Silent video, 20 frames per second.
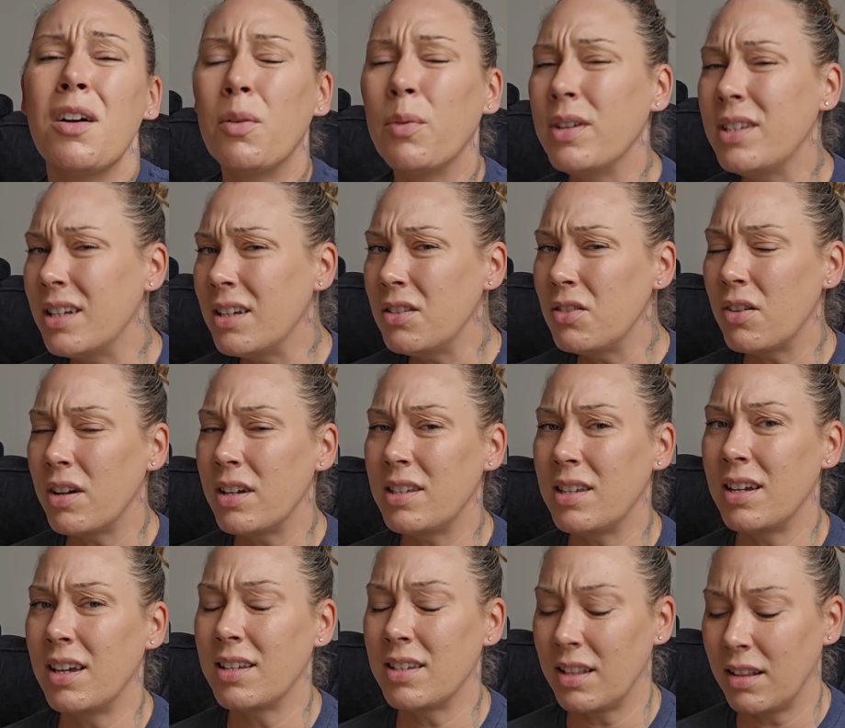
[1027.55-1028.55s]
What's
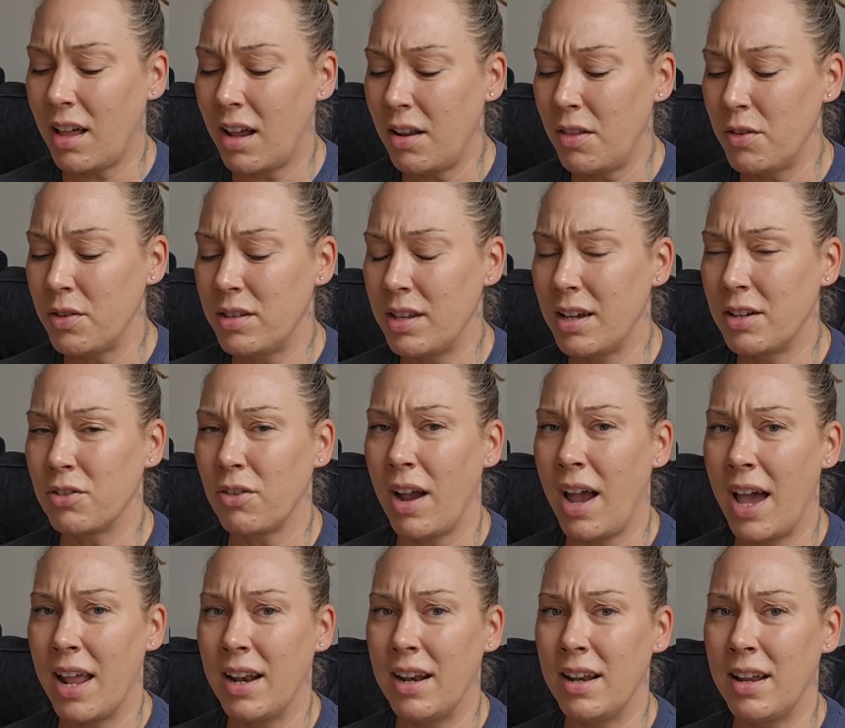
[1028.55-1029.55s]
interesting is a lot of those things are
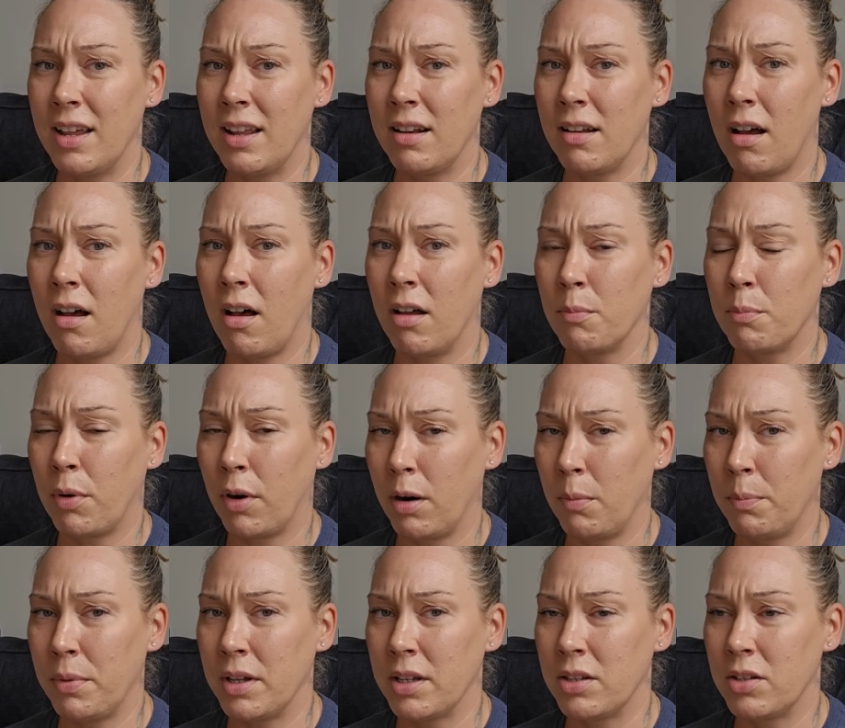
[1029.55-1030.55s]
added in on
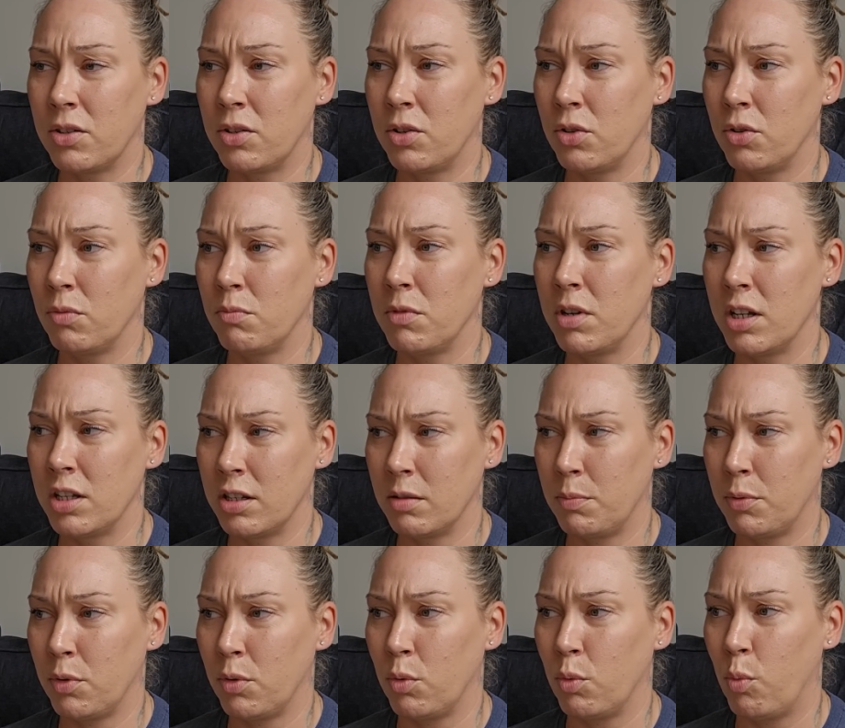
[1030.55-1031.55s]
purpose to
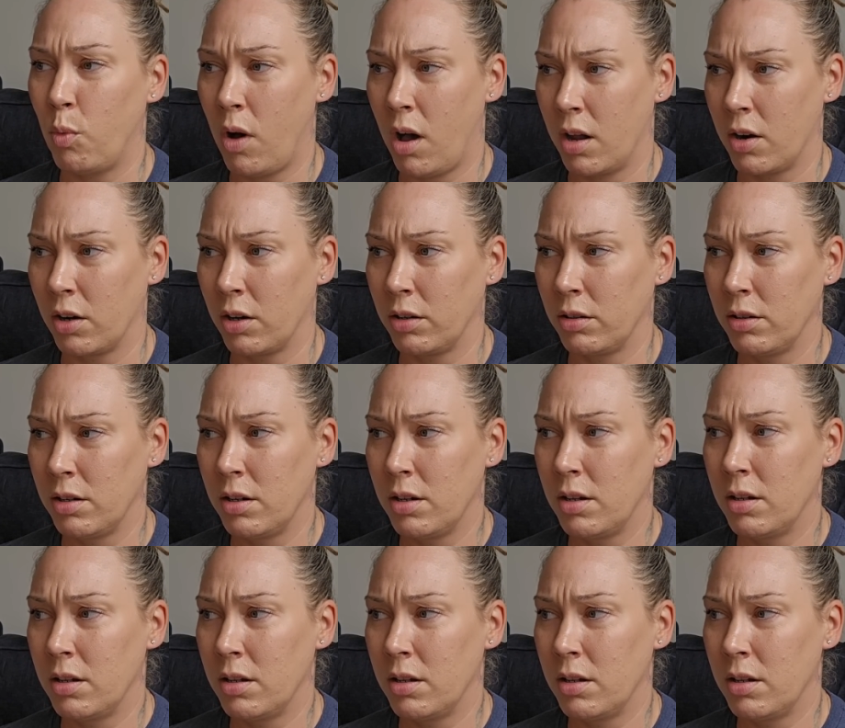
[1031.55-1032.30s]
municipal water.